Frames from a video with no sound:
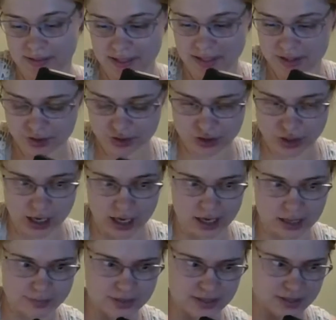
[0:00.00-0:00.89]
These
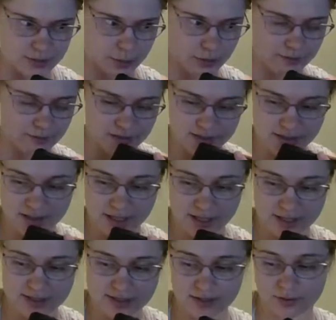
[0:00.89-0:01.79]
jobs, as we've
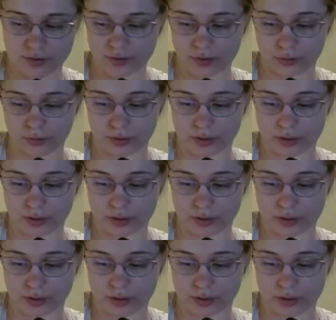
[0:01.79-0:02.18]
discussed in